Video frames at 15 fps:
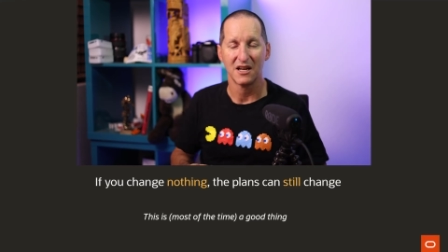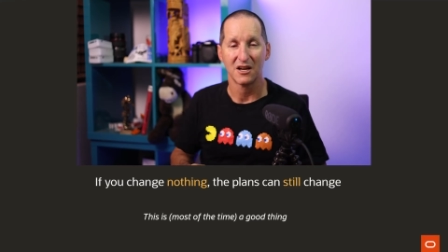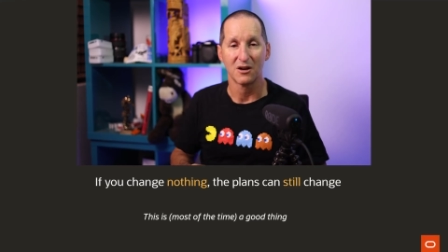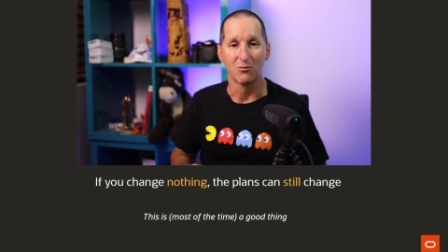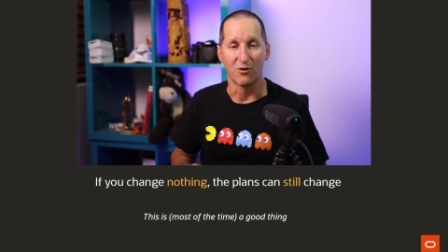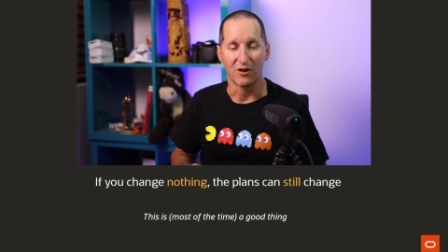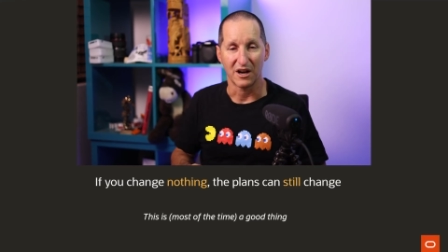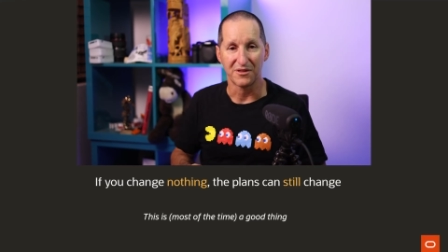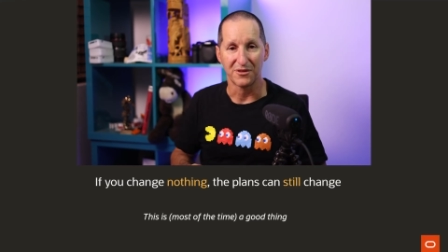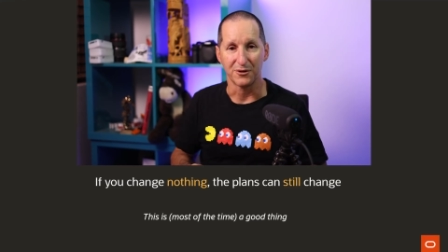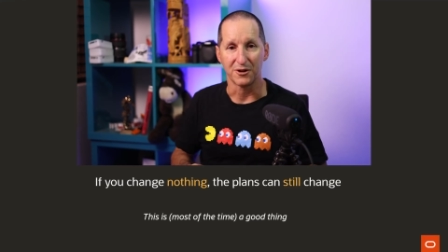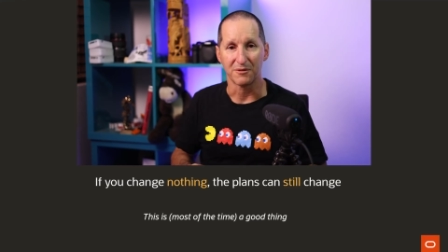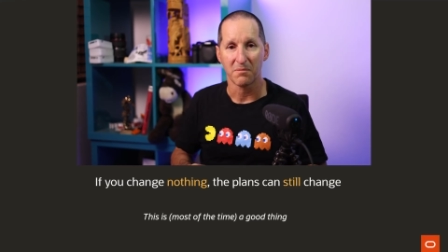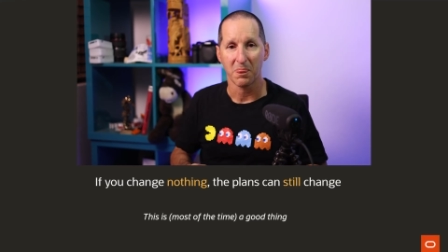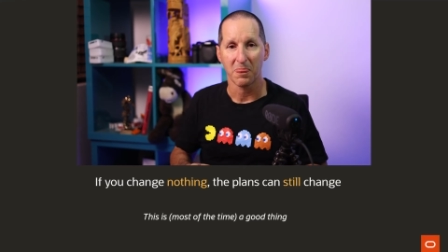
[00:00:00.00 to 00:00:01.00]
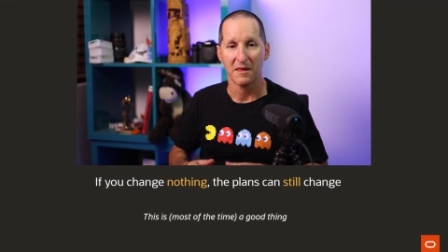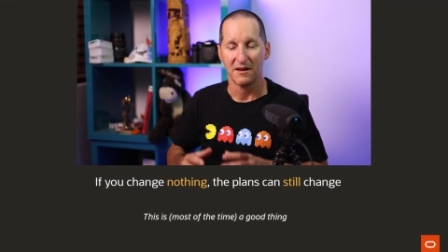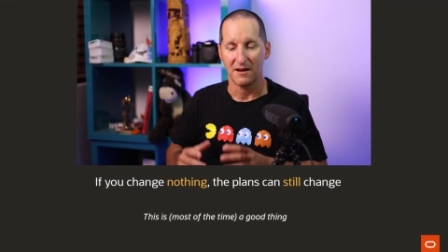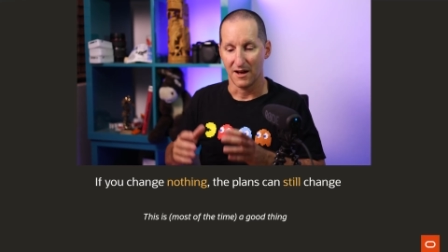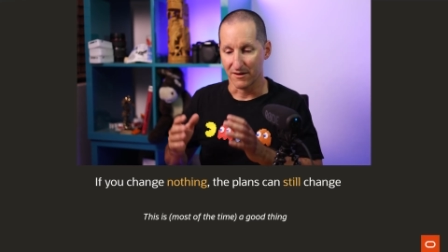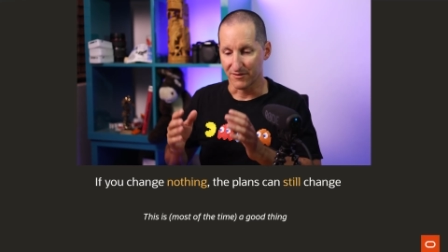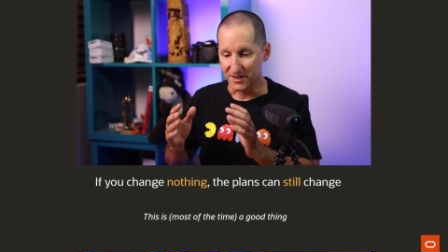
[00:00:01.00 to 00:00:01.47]
where I thought,
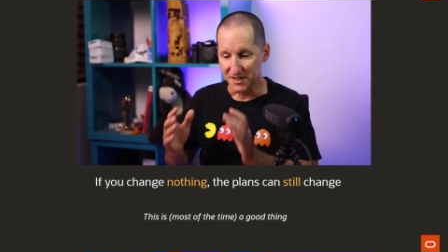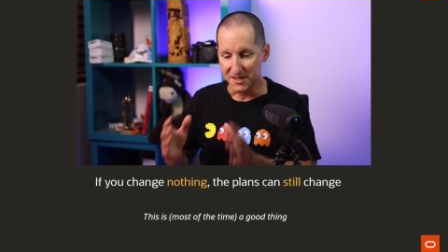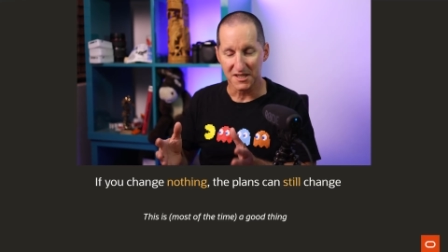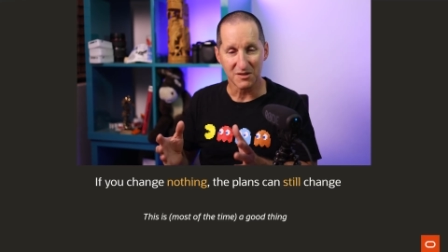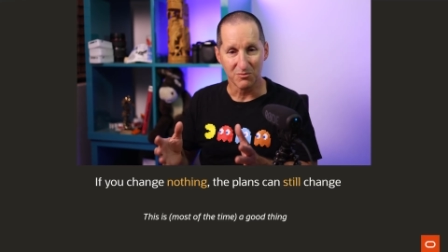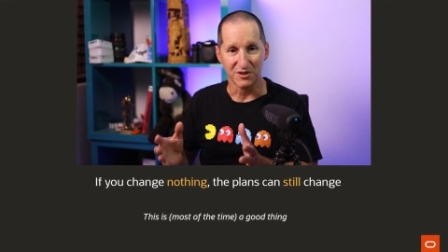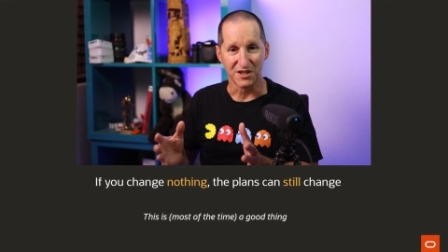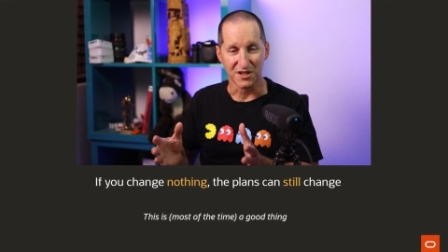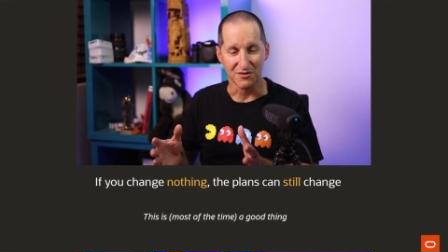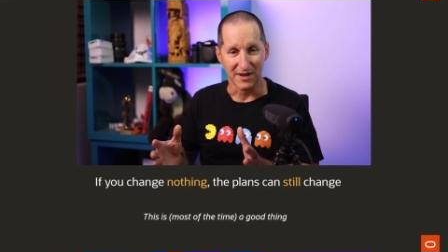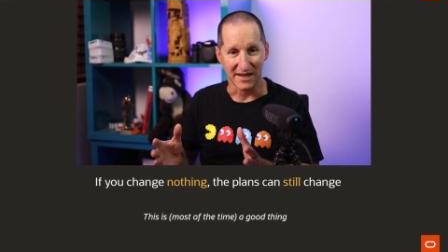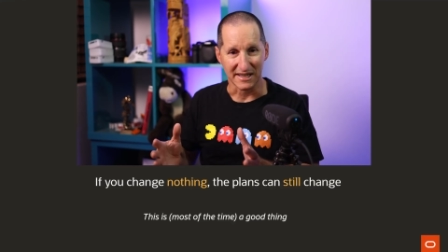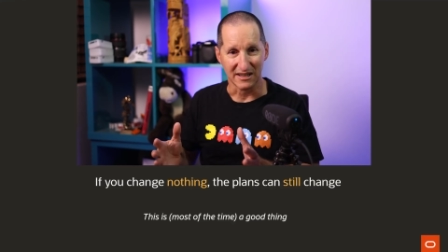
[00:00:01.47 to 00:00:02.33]
I've got a system which is running